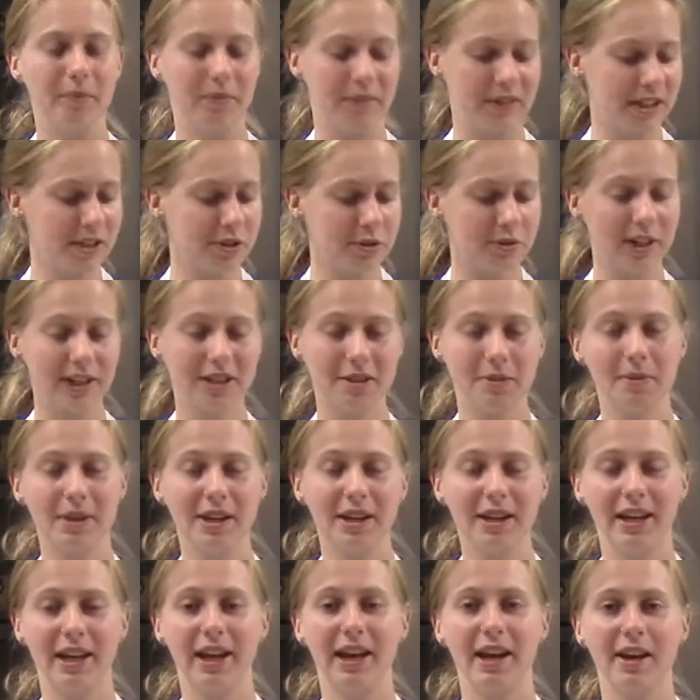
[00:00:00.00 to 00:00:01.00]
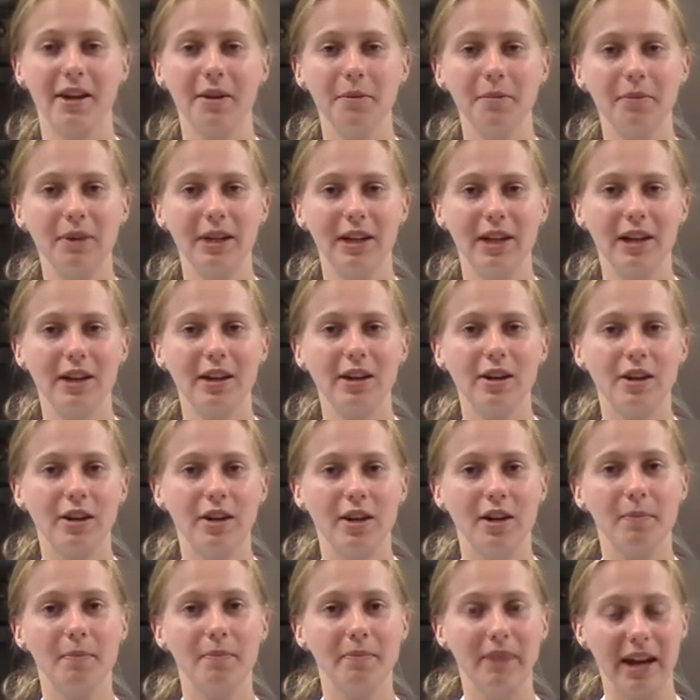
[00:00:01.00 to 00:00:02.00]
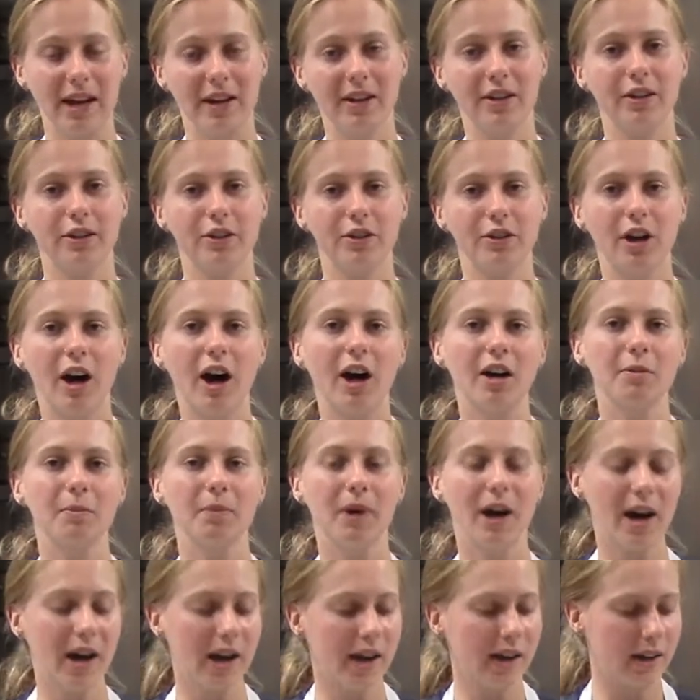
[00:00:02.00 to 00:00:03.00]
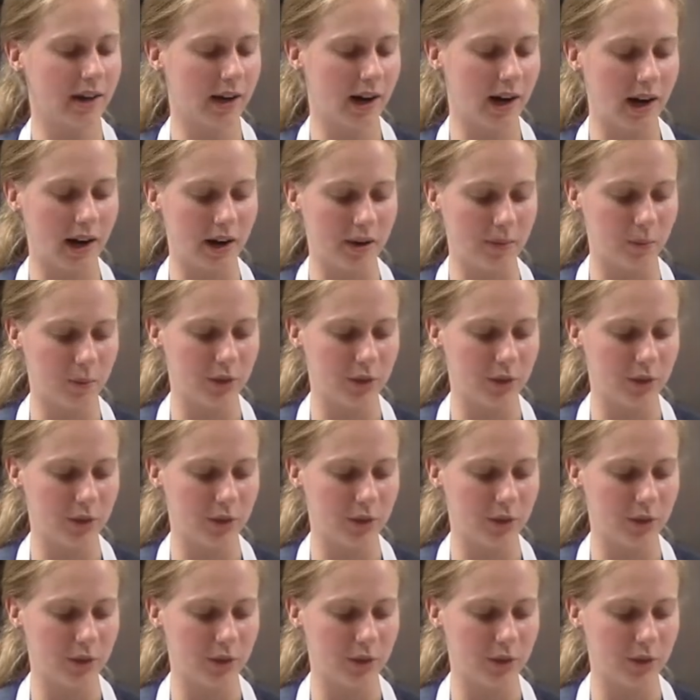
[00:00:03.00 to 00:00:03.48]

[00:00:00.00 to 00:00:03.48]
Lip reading: This recipe can be made in a crock pot. We